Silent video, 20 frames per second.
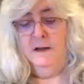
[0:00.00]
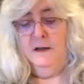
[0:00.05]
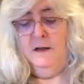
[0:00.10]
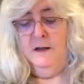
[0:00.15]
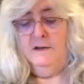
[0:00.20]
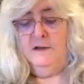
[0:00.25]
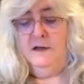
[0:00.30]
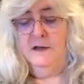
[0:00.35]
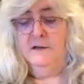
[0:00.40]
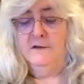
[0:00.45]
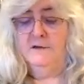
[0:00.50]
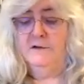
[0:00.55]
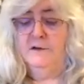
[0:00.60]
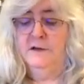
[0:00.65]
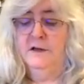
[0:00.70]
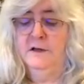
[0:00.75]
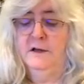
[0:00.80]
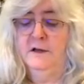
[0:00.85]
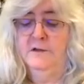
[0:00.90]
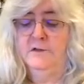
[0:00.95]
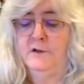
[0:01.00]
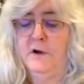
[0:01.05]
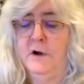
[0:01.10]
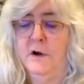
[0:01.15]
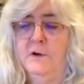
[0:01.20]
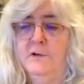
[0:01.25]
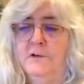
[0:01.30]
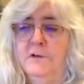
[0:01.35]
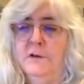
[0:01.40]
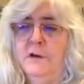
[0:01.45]
The other thing these
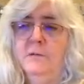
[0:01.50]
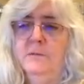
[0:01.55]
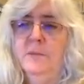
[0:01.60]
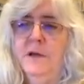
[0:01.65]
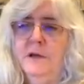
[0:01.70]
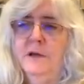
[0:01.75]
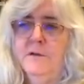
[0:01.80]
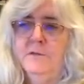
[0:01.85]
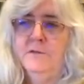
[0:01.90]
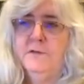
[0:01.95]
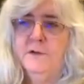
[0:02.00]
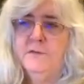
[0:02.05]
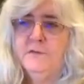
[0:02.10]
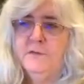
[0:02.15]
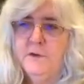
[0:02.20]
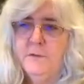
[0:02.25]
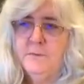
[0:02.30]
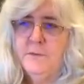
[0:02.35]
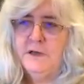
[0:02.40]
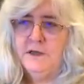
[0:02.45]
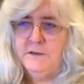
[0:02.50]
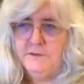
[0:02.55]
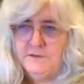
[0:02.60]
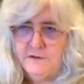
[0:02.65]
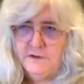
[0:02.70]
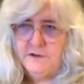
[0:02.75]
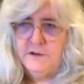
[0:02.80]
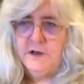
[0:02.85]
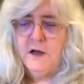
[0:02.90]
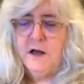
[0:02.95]
cards could benefit from, and I
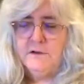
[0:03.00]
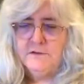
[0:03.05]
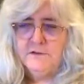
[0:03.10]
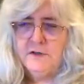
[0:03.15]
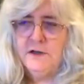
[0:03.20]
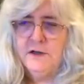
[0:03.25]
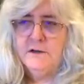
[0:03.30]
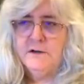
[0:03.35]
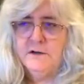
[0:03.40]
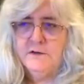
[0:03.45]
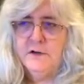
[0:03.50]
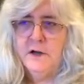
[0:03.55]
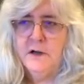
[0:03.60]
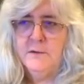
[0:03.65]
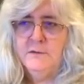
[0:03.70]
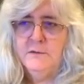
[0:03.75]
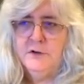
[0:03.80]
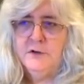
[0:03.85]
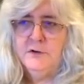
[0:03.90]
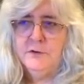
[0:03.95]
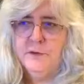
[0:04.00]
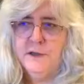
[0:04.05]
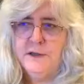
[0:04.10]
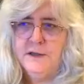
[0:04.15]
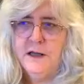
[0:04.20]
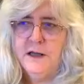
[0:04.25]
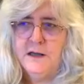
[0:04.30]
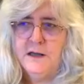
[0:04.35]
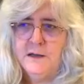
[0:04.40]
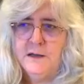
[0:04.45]
did not take the time to do it
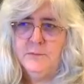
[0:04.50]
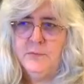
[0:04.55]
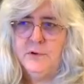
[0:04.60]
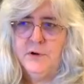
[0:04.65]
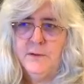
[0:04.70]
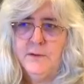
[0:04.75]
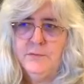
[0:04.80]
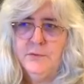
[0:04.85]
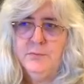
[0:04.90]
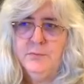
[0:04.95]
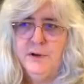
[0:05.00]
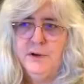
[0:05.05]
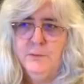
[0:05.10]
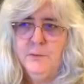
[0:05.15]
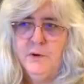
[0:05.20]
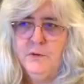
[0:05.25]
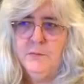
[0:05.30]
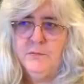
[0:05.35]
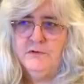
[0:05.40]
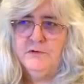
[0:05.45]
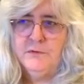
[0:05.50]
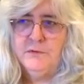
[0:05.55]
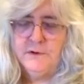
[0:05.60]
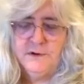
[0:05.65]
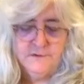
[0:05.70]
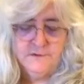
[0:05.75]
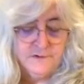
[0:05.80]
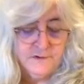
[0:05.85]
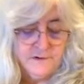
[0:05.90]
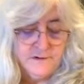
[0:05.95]
yet, I probably will before I
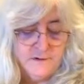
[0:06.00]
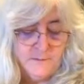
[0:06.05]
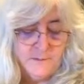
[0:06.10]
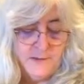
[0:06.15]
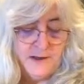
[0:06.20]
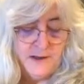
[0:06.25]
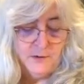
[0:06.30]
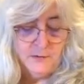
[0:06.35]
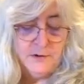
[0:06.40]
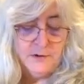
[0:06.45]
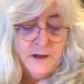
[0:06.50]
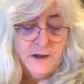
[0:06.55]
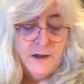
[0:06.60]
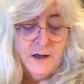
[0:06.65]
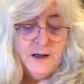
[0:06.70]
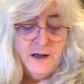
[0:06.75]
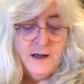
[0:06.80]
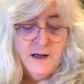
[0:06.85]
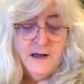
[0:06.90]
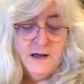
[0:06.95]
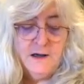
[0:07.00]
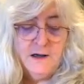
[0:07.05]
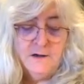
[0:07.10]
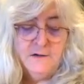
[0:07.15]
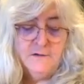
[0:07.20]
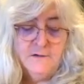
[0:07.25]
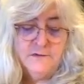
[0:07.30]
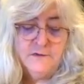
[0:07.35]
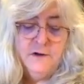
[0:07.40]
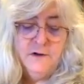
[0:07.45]
send them out,
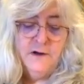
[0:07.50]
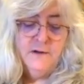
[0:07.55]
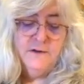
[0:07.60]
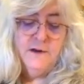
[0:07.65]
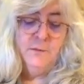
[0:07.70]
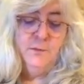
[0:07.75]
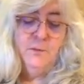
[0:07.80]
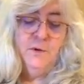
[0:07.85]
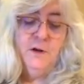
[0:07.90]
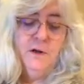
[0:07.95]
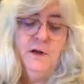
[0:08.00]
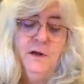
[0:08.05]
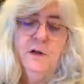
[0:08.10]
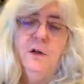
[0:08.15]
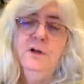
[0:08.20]
is they really could